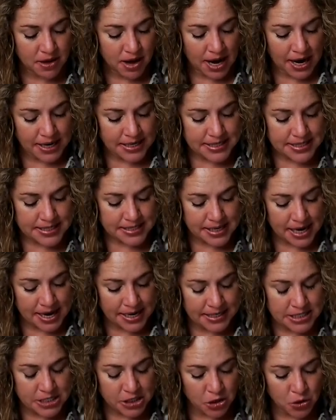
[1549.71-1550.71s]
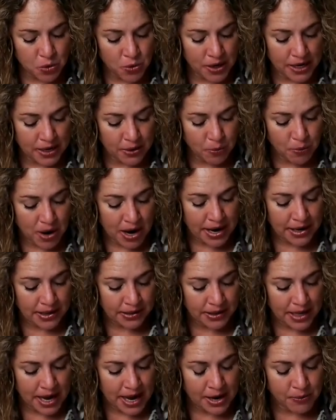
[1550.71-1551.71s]
I decided to quit
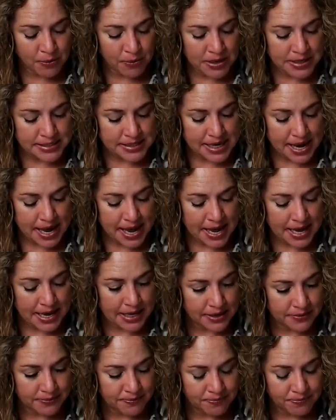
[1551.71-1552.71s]
while I was ahead.